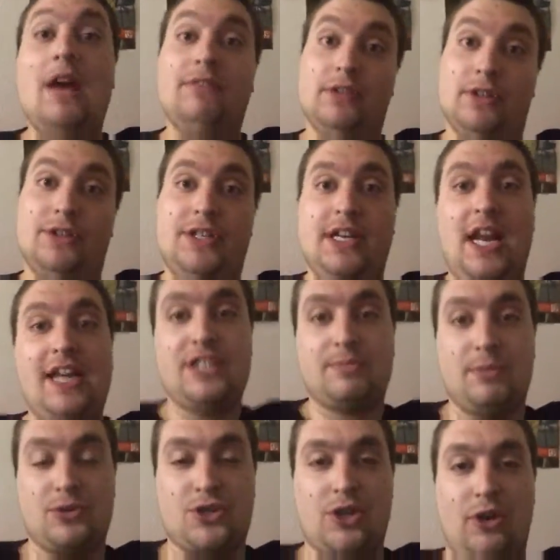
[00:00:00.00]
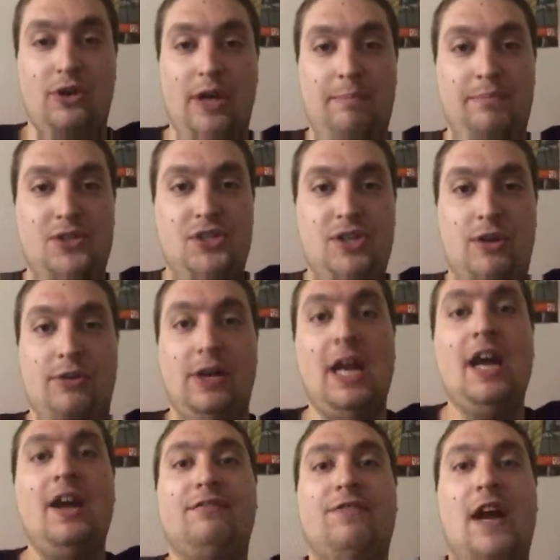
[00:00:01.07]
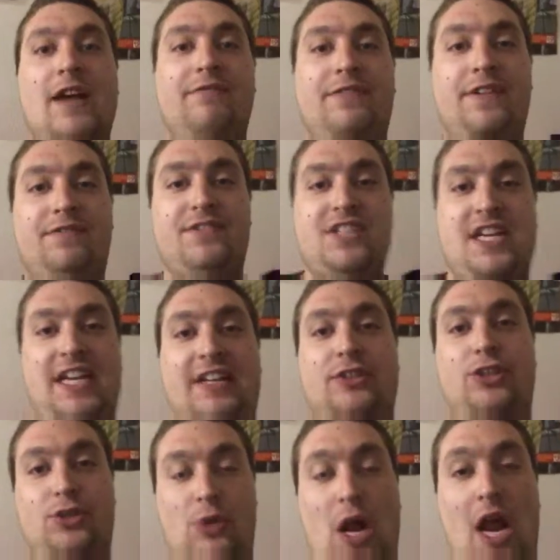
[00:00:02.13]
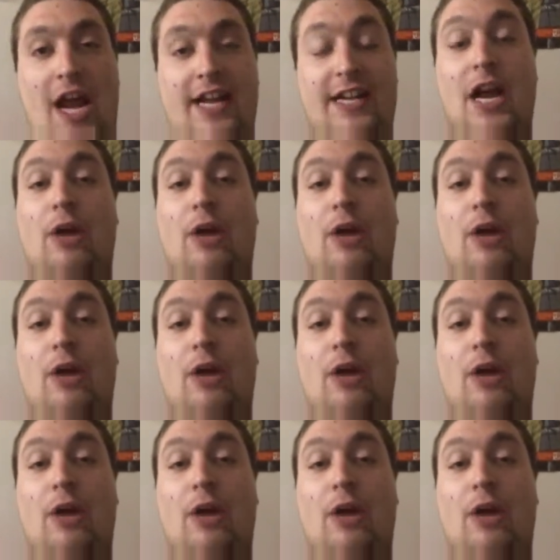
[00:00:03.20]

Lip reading: for the tonight's most current episode, 515 Try.